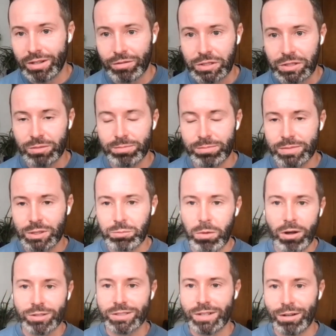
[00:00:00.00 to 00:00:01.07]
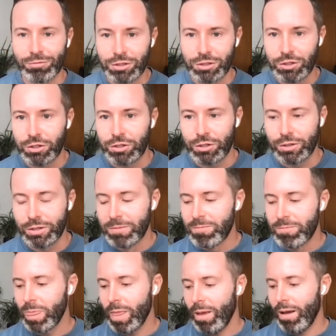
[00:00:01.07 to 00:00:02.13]
never smart enough to do.
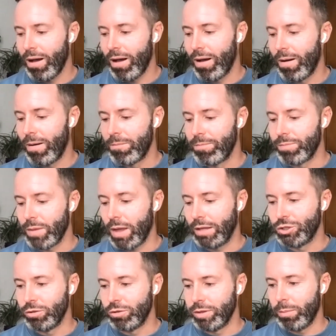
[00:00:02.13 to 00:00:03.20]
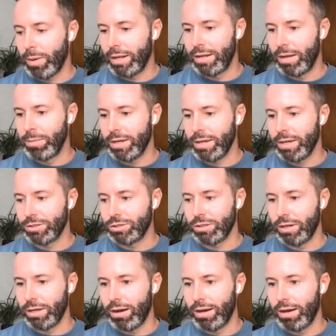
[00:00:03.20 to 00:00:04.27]
And during the pandemic,
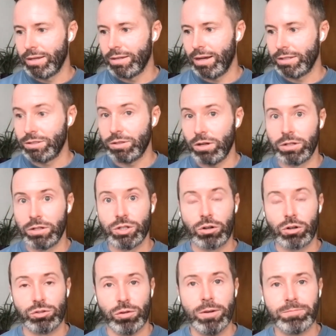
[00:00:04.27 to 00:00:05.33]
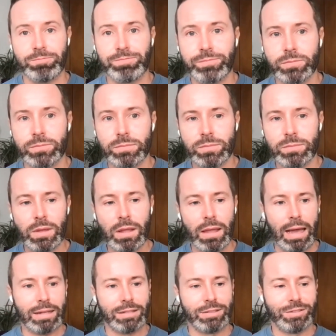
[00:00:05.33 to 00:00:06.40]
actually, I started a doctorate,
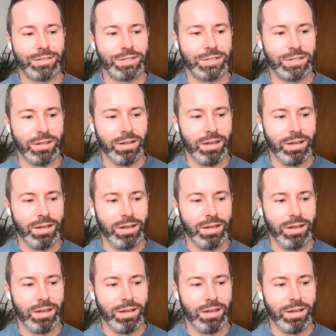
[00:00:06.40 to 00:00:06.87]
and